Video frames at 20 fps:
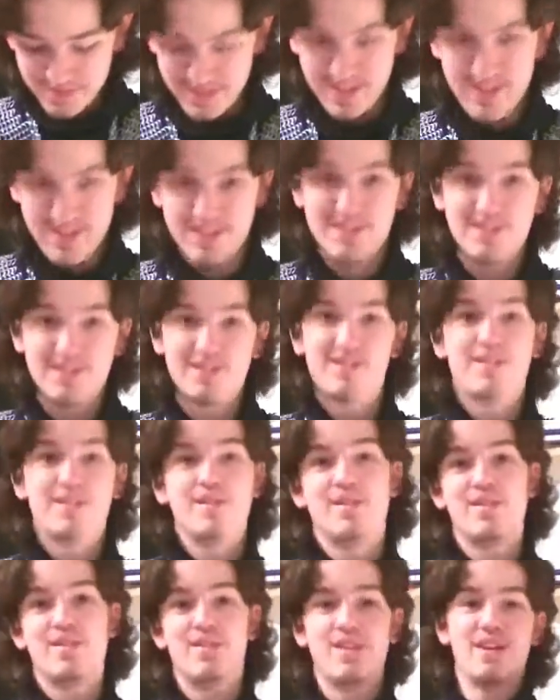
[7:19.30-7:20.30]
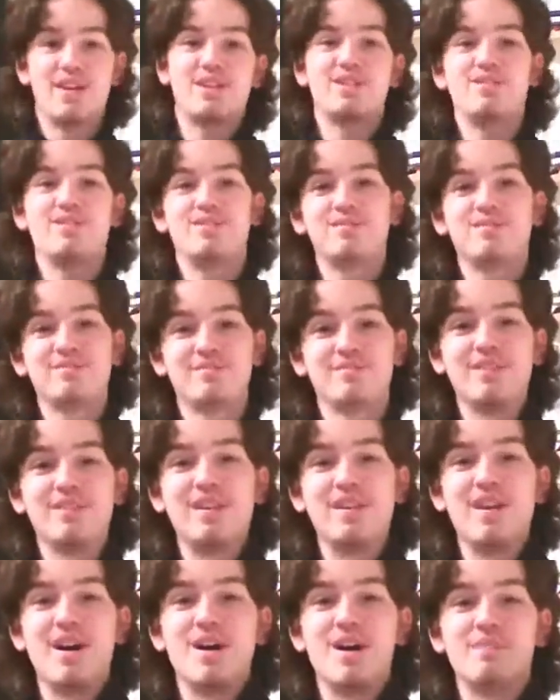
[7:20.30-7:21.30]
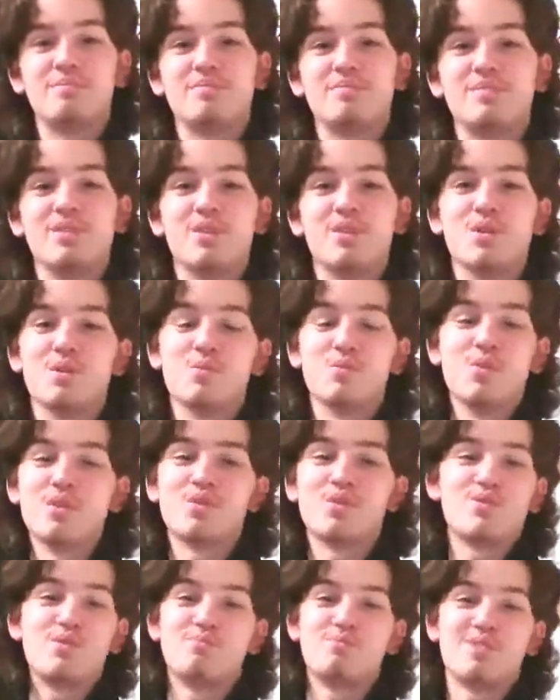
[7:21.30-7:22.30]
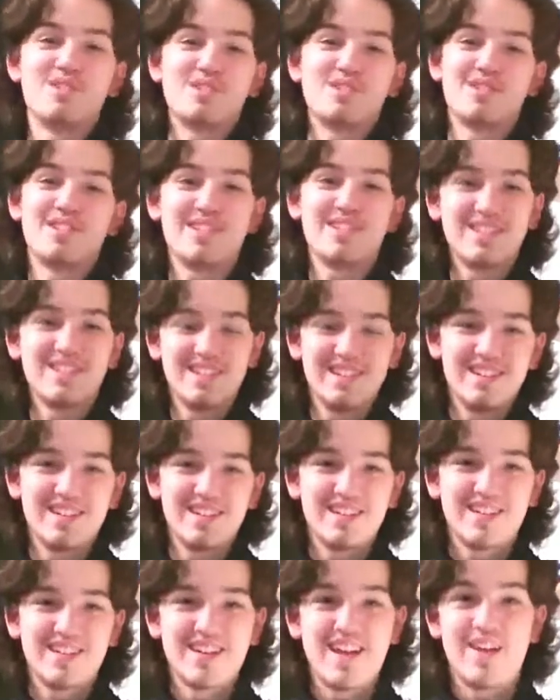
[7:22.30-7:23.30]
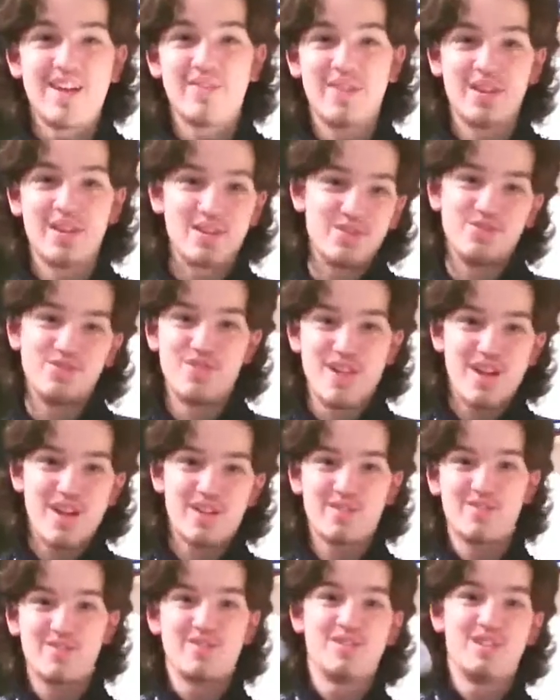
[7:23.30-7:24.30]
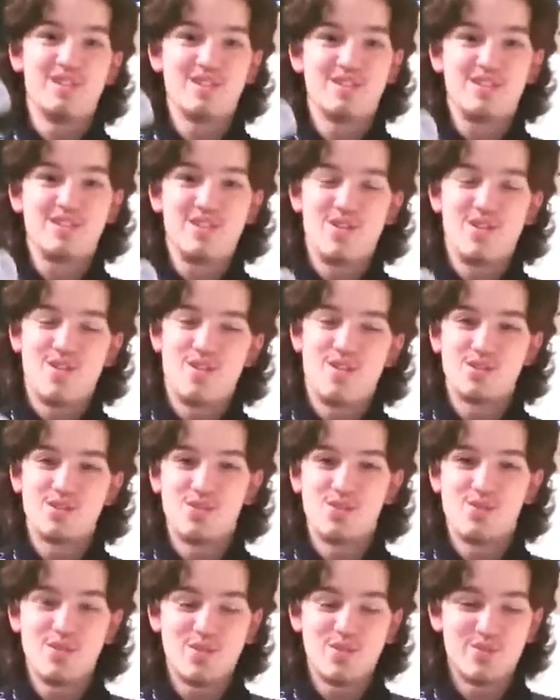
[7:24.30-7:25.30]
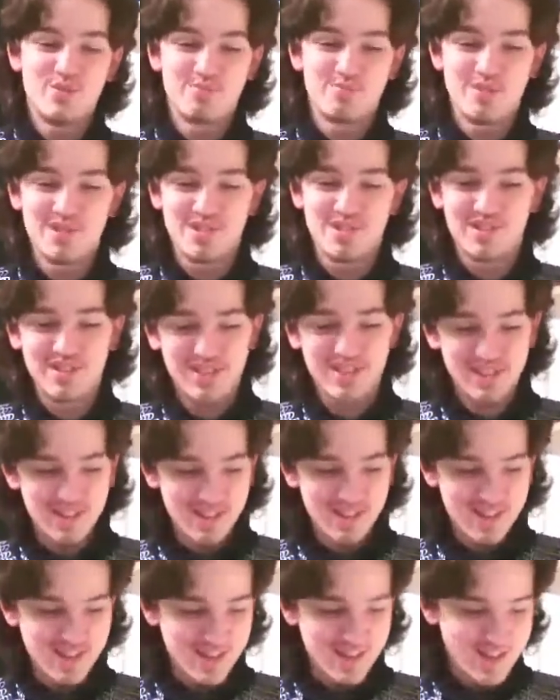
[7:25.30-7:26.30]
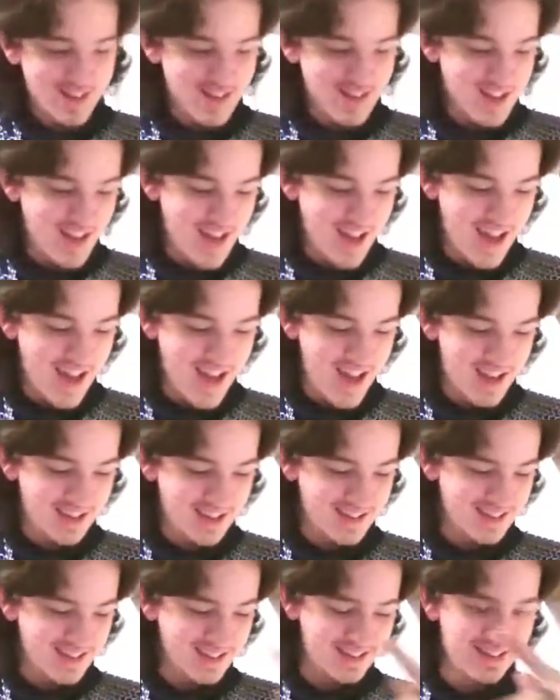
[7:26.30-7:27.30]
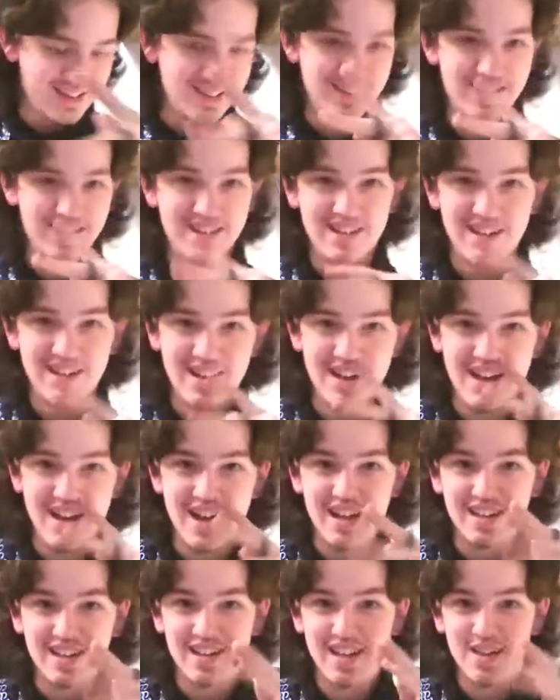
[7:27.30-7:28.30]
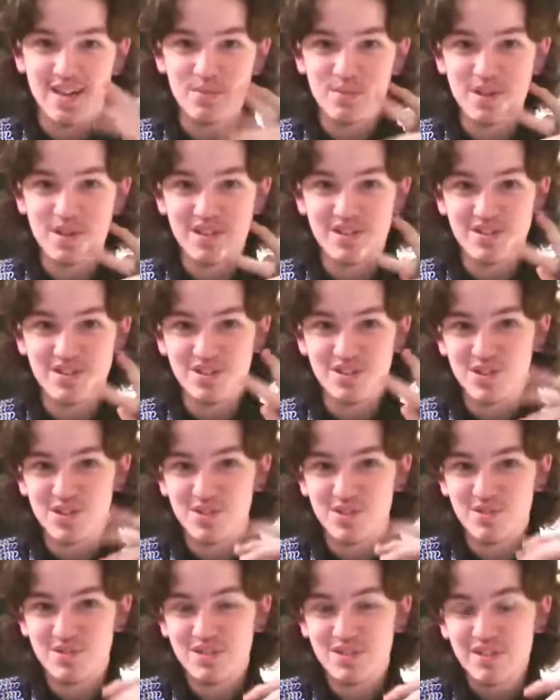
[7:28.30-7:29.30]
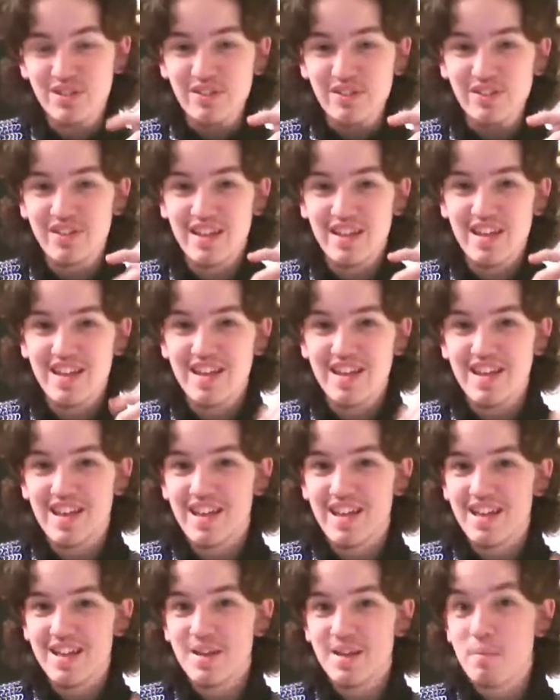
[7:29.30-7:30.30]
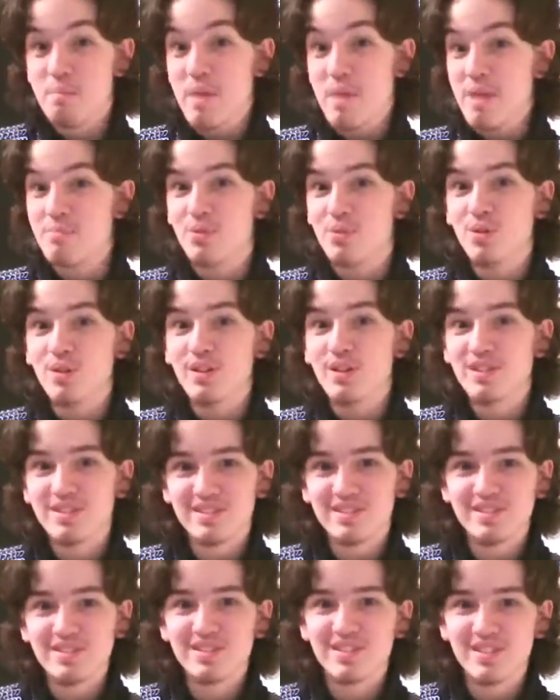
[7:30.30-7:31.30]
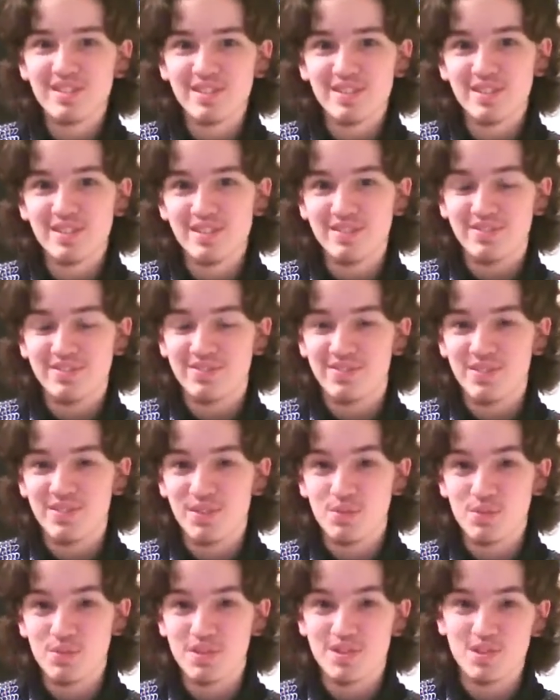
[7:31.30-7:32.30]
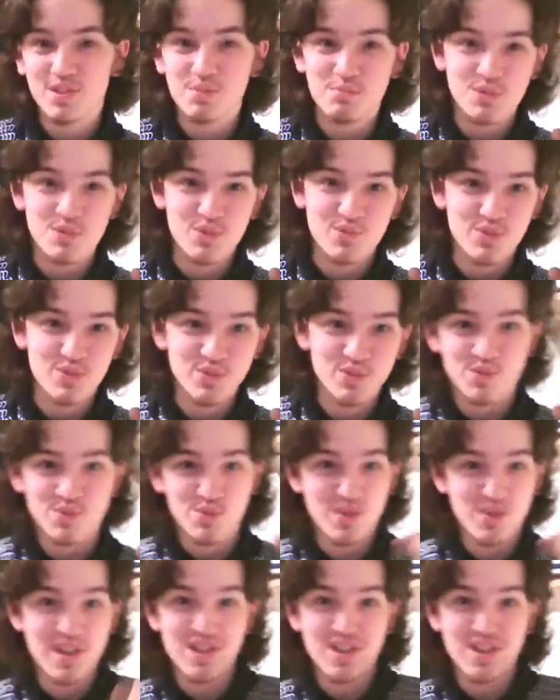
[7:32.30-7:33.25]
But yes. Thank you, Nam, you're a wonderful person. And thank you, Drac, for this. You're also a wonderful person. And I can't wait to shoot people with this beautiful new